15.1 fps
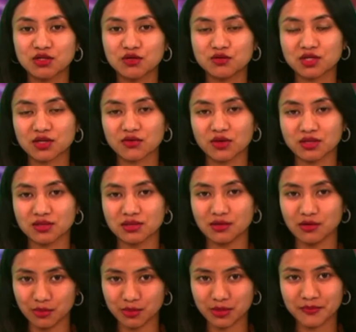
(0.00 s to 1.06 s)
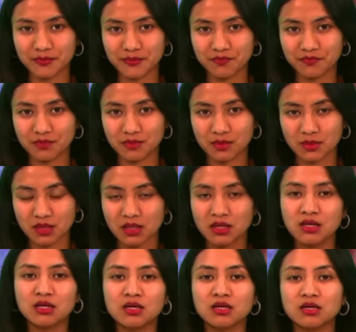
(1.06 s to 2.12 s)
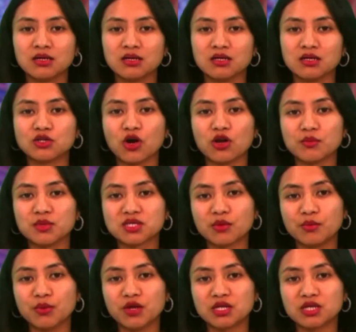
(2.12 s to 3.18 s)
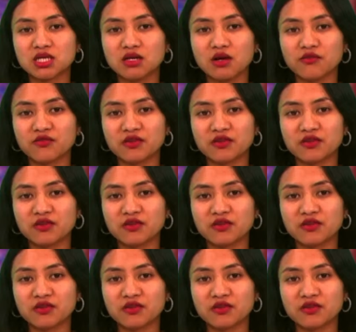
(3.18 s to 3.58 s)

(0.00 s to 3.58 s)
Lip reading: news across the globe. Autonomous Community of